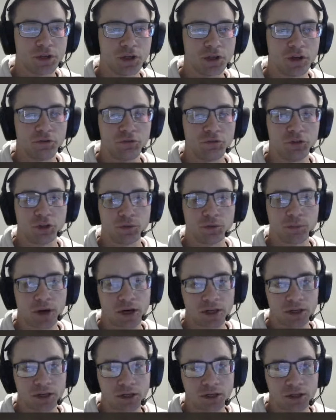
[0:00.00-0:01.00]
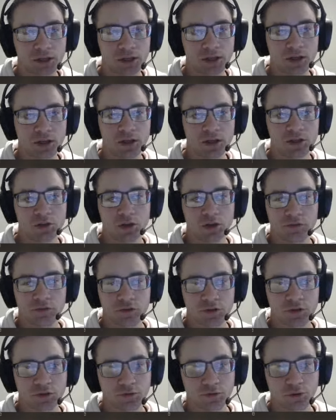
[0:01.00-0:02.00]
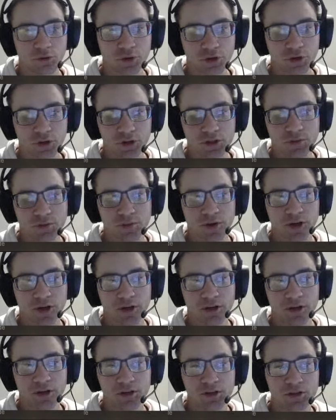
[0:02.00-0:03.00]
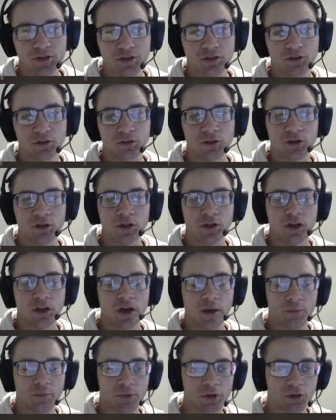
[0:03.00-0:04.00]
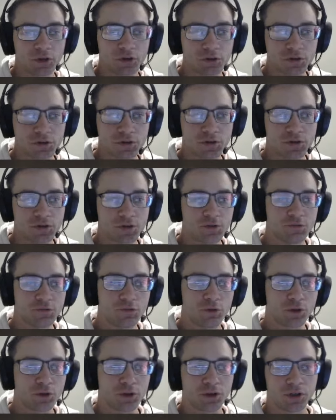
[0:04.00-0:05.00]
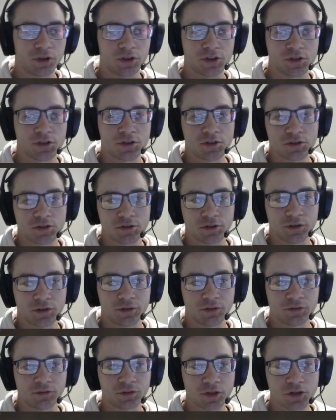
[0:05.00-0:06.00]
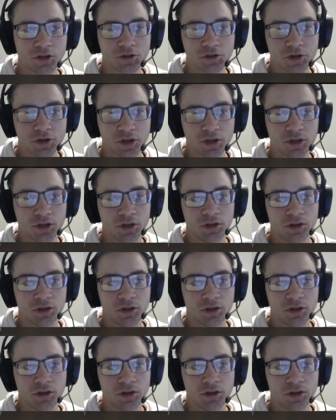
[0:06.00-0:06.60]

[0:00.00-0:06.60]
of your monitor. So I have a 240 Hz monitor, so I'm going to use the 240 Hz screen refresh rate.